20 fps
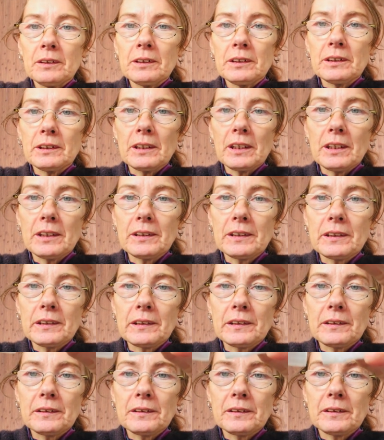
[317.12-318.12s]

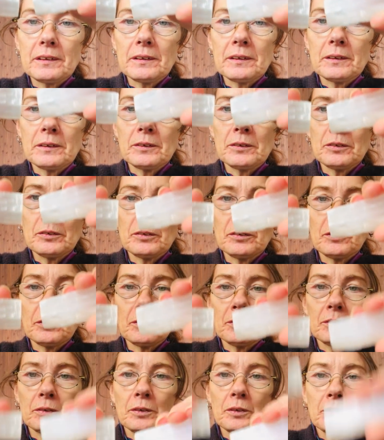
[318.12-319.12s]
Just
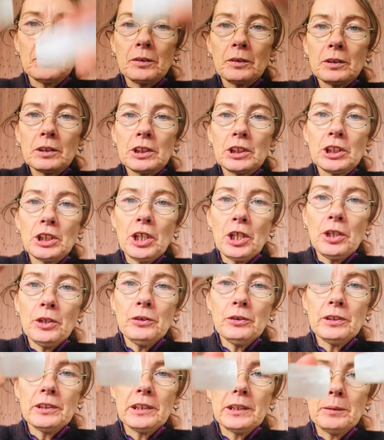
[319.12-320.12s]

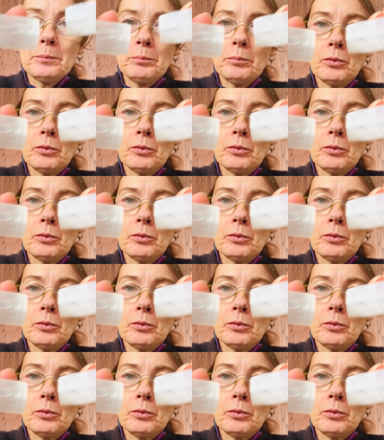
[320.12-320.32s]
totally